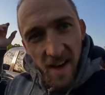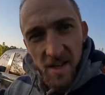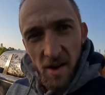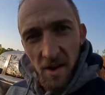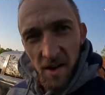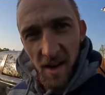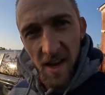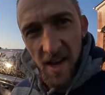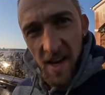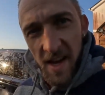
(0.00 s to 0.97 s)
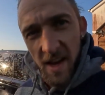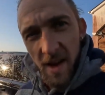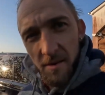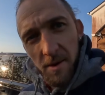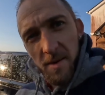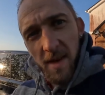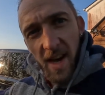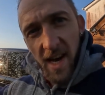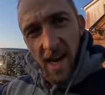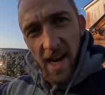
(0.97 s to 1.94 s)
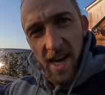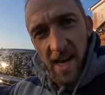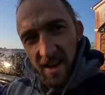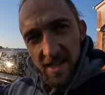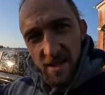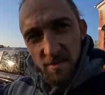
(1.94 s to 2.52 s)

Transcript: It's on. What do we think? Like and